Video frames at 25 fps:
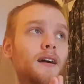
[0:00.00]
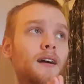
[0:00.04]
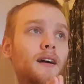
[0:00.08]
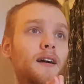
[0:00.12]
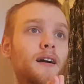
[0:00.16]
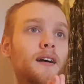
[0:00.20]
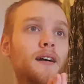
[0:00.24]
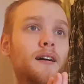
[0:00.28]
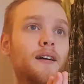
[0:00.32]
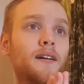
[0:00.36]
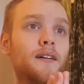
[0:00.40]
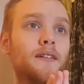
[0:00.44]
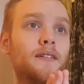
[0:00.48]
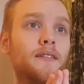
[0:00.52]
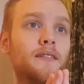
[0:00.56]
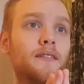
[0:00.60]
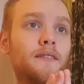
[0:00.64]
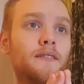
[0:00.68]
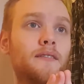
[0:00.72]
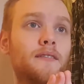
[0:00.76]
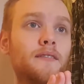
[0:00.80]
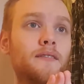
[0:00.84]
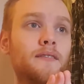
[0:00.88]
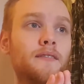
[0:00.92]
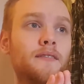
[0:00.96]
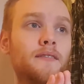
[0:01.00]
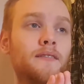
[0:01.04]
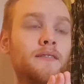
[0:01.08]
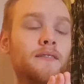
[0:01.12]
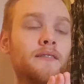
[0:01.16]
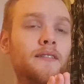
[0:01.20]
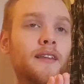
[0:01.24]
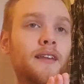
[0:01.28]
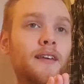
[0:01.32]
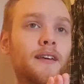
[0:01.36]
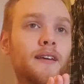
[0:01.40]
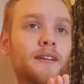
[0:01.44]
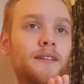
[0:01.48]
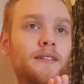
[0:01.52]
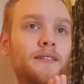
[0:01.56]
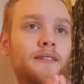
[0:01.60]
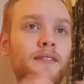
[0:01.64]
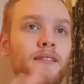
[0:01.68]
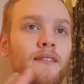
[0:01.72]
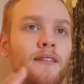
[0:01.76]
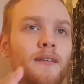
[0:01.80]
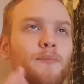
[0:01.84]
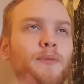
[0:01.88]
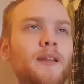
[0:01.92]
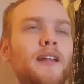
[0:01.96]
They
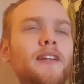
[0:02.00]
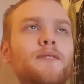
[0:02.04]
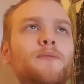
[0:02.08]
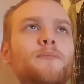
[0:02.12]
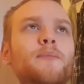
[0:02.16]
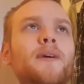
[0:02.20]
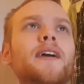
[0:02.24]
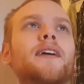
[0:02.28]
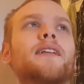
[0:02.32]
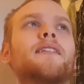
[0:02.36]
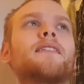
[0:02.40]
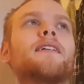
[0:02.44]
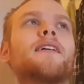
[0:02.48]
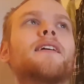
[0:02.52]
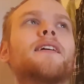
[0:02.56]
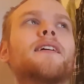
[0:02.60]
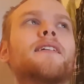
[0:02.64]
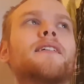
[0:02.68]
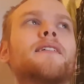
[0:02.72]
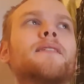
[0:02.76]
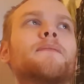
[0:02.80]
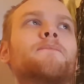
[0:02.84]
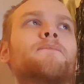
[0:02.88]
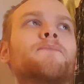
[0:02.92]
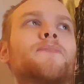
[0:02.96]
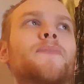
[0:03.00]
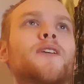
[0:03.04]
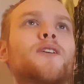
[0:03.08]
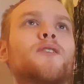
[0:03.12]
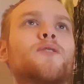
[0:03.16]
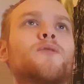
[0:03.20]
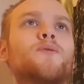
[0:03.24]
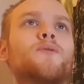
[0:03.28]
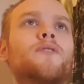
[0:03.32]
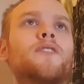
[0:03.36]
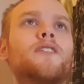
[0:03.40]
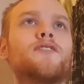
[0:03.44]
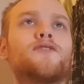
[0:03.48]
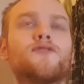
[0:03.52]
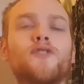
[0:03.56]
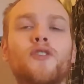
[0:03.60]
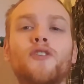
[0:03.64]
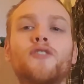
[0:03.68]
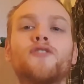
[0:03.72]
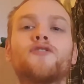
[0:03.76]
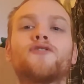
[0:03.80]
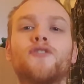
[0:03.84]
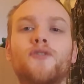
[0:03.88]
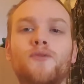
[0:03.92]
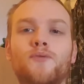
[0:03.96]
plan to make it like, you know, the
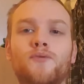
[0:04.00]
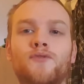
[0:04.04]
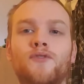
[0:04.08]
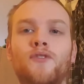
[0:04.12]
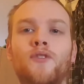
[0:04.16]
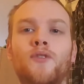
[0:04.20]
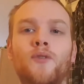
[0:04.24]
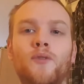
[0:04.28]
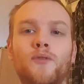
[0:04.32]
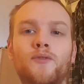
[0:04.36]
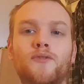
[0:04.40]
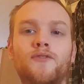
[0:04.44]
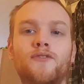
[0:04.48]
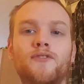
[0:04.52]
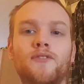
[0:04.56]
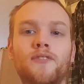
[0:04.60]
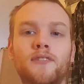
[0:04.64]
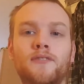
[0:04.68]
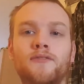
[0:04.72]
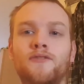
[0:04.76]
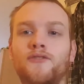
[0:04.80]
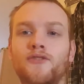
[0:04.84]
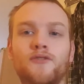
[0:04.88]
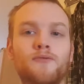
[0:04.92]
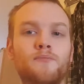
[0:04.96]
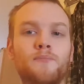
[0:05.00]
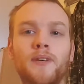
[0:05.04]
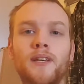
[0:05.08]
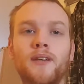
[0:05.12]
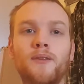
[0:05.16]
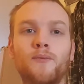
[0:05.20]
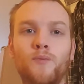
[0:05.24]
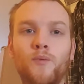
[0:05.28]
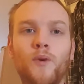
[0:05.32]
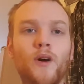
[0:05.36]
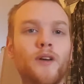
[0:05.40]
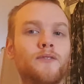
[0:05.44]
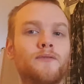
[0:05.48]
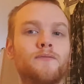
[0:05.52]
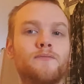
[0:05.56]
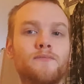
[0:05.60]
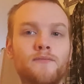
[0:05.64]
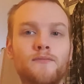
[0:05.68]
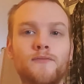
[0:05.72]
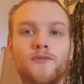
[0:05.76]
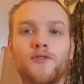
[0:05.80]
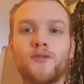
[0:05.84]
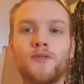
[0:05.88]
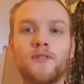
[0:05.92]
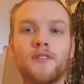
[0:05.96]
starting zones are going to just be 1
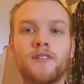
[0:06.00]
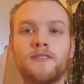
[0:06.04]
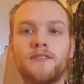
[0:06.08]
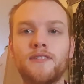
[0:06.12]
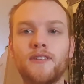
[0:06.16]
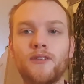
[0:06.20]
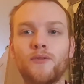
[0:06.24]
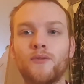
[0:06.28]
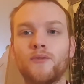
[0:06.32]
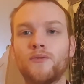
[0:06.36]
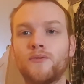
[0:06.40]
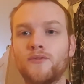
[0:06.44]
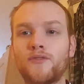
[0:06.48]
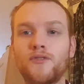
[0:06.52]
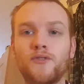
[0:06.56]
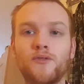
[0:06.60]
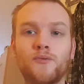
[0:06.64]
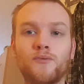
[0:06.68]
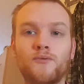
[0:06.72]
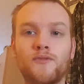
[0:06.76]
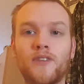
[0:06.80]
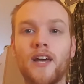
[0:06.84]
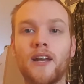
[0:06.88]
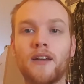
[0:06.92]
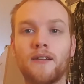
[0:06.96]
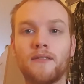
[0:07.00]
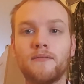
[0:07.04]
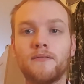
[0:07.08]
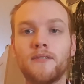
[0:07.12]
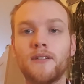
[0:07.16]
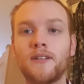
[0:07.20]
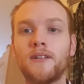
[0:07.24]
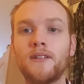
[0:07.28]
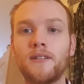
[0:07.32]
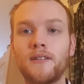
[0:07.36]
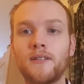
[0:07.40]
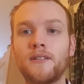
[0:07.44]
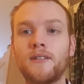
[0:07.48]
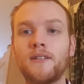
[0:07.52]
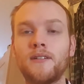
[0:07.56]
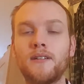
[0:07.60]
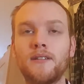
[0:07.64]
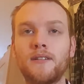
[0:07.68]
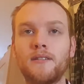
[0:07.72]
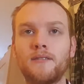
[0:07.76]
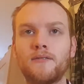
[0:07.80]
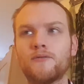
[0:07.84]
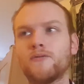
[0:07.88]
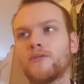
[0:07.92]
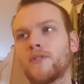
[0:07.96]
to 0 to 10.
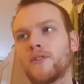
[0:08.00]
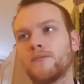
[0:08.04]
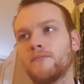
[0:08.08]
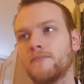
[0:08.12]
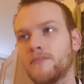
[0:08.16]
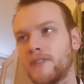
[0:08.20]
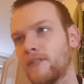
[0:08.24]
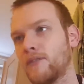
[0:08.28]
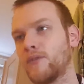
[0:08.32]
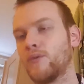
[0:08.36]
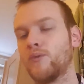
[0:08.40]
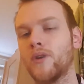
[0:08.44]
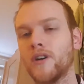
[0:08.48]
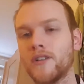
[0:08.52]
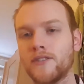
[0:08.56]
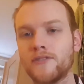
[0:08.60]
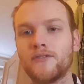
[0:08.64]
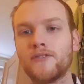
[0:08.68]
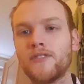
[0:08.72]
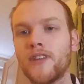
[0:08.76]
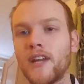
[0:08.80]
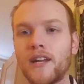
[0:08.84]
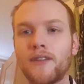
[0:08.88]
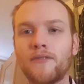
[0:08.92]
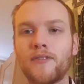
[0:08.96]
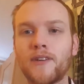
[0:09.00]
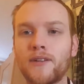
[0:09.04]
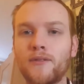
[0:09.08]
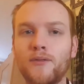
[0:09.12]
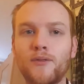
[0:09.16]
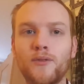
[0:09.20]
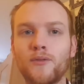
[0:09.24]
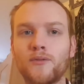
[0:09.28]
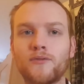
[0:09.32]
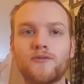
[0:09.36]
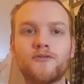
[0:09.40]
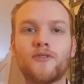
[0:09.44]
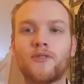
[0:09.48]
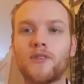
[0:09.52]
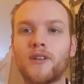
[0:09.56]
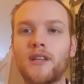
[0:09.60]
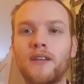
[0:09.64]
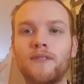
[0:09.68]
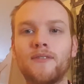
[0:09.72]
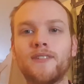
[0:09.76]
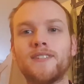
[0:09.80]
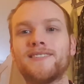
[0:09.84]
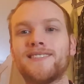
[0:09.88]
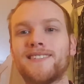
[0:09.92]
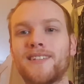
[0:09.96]
Well, level 1 to 10, effectively. You don't start at
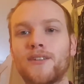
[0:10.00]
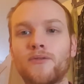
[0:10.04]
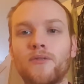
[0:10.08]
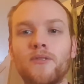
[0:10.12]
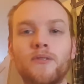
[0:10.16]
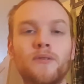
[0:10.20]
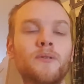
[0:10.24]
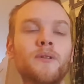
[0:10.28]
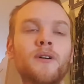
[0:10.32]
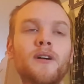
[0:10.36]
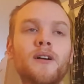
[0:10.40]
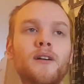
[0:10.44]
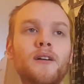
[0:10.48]
level 0.